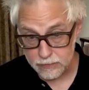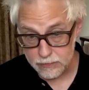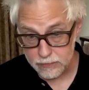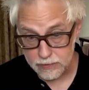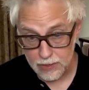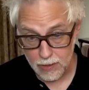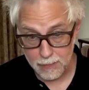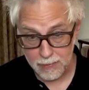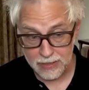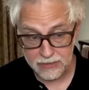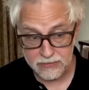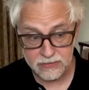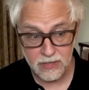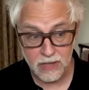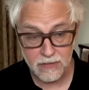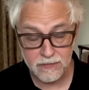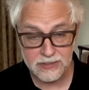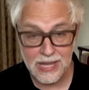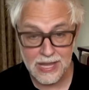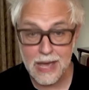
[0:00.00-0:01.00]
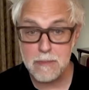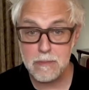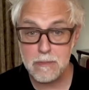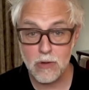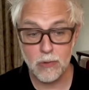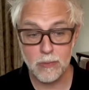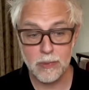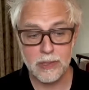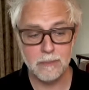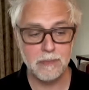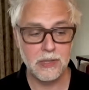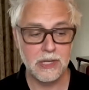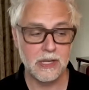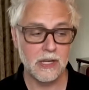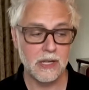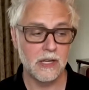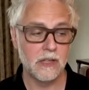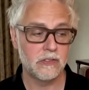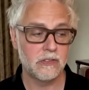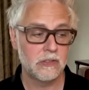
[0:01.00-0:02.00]
We're done with it. It's
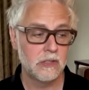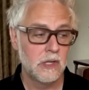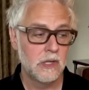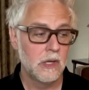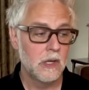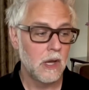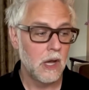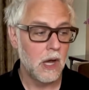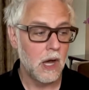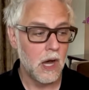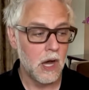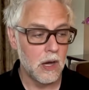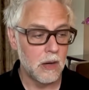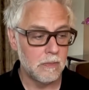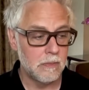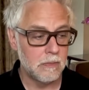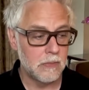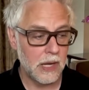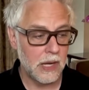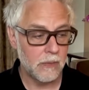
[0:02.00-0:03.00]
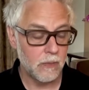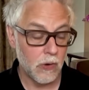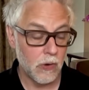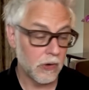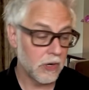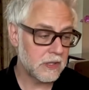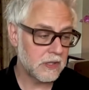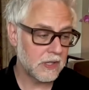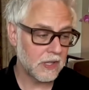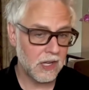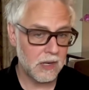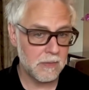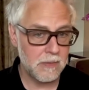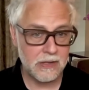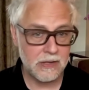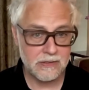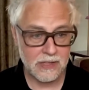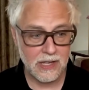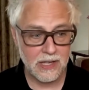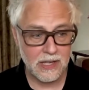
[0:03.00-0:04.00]
over. Move on.
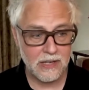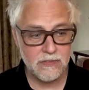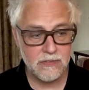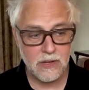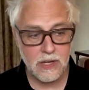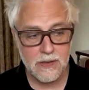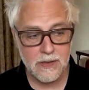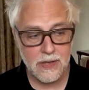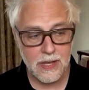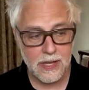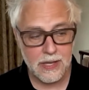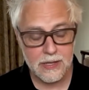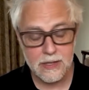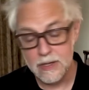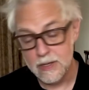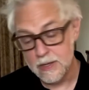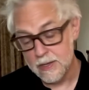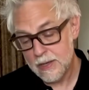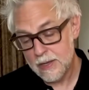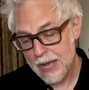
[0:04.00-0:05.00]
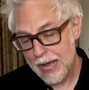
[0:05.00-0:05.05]
I understand you want to put your